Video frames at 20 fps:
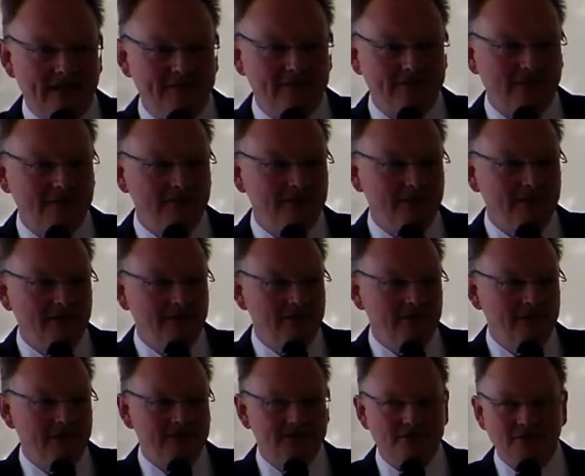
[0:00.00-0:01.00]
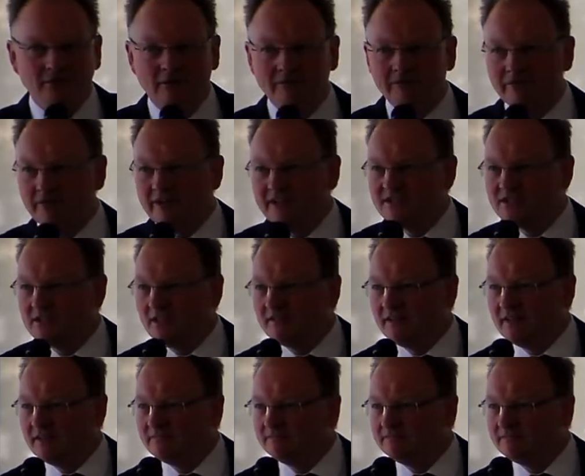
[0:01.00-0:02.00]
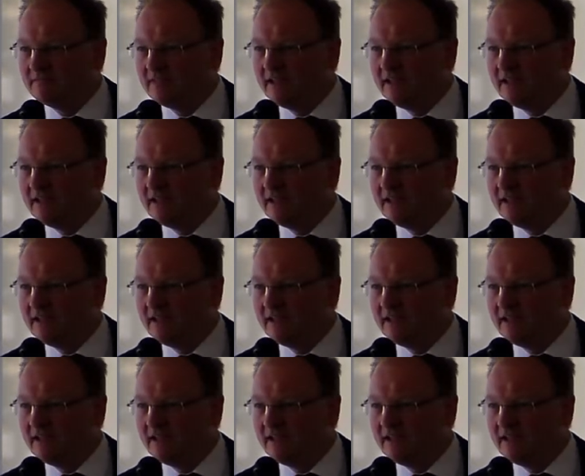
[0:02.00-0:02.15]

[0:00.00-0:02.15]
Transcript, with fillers: have something unique to offer each other